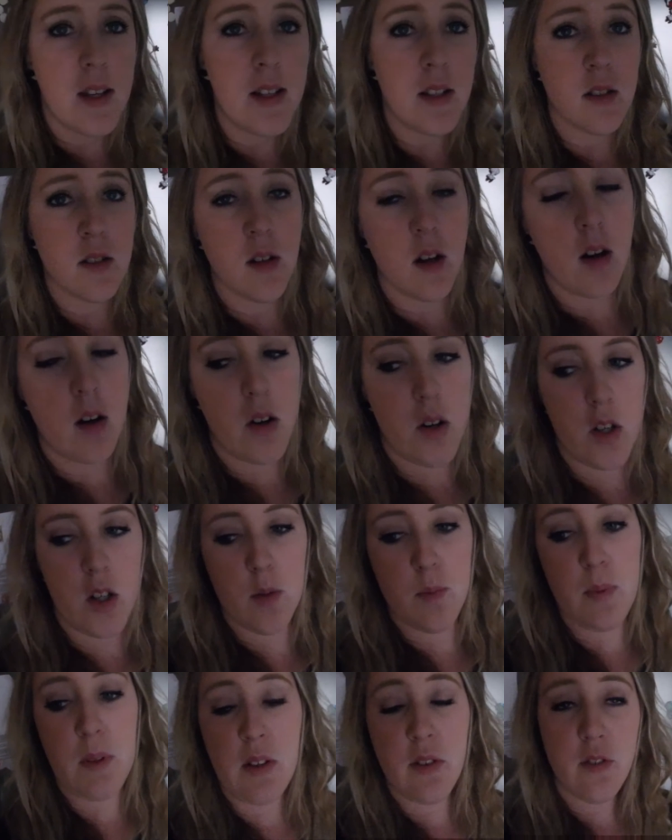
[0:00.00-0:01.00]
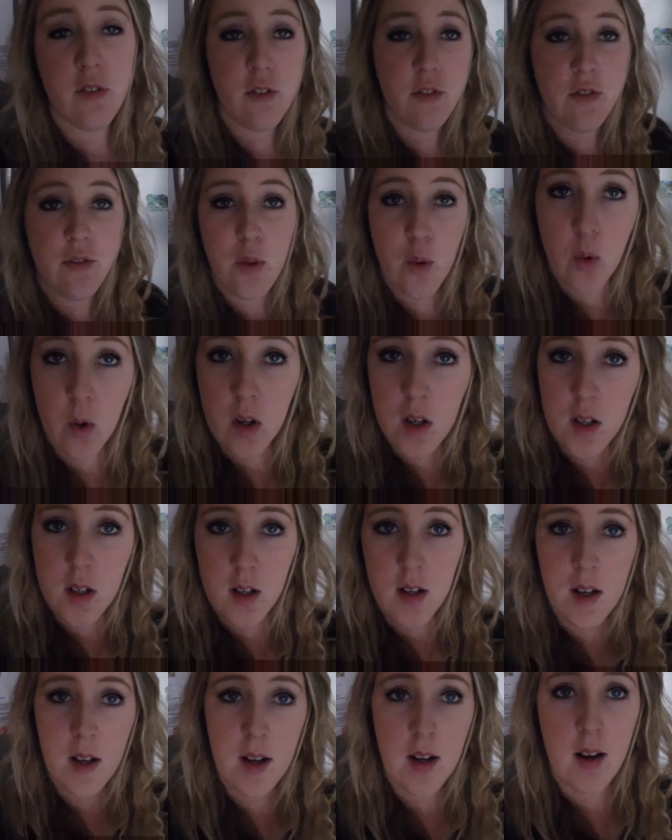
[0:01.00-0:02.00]
he saw her
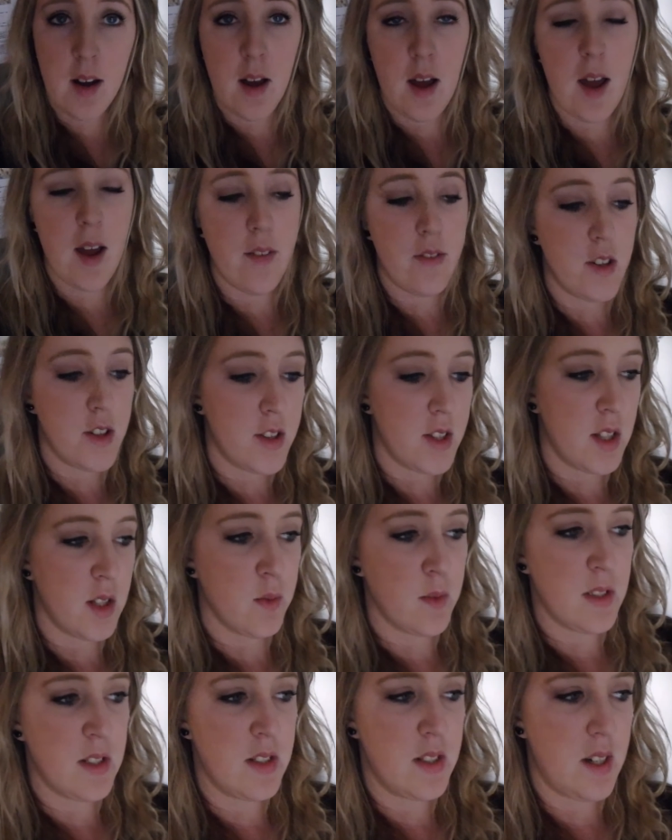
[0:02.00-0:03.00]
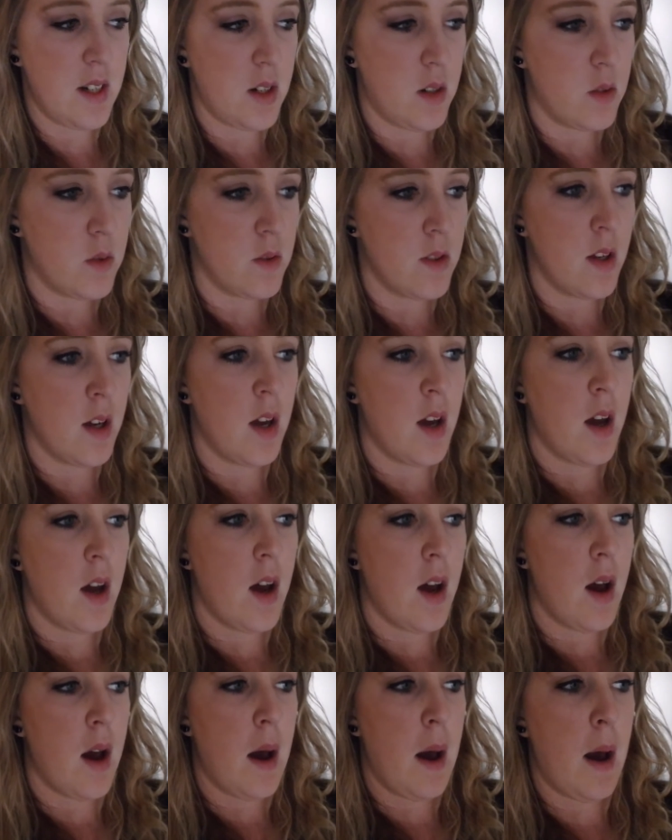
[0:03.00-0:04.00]
before everything went down
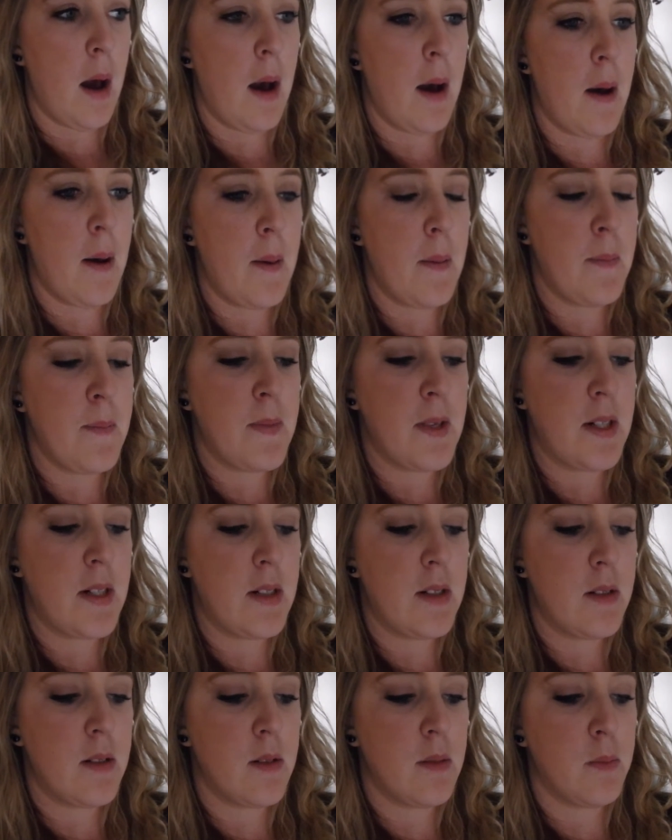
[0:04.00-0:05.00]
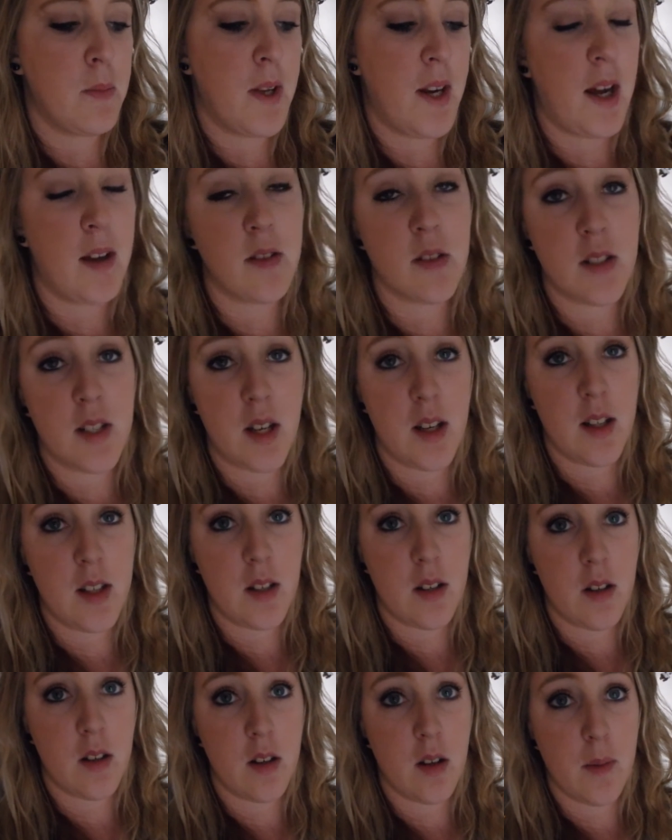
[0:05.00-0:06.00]
um, but after
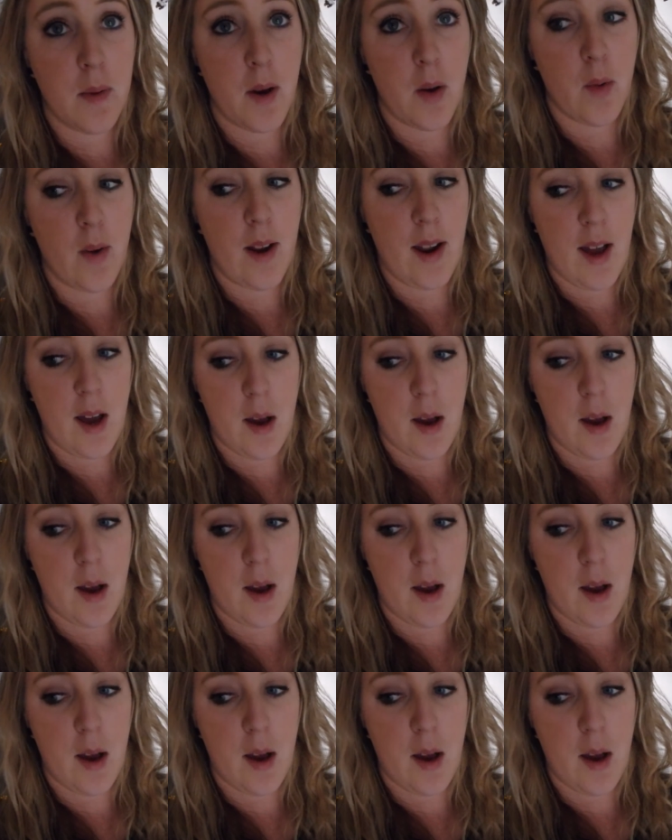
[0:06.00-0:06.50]
telling her about what